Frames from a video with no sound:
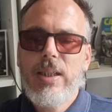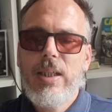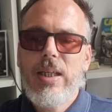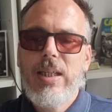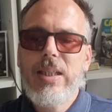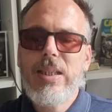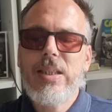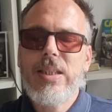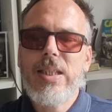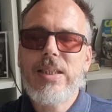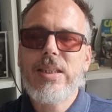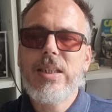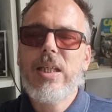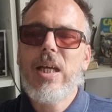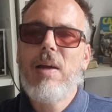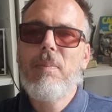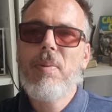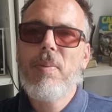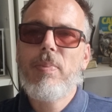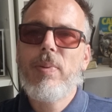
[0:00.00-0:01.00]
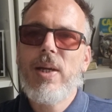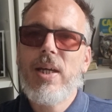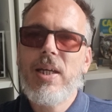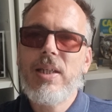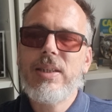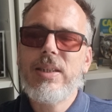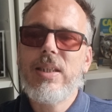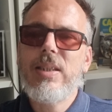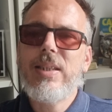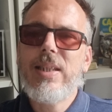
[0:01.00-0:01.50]
There's a couple of
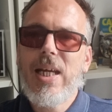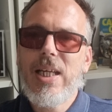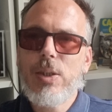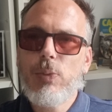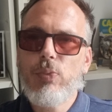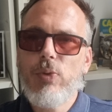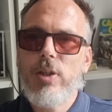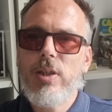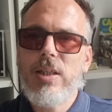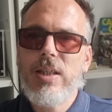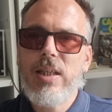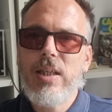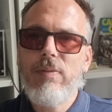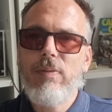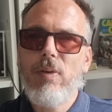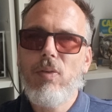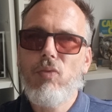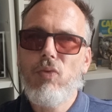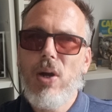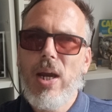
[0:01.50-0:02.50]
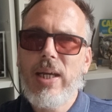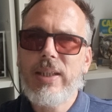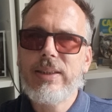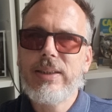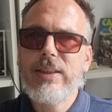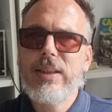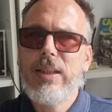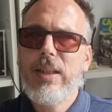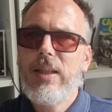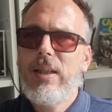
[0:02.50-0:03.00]
players in desperate need of a
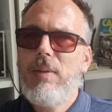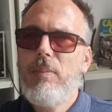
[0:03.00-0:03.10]
rest,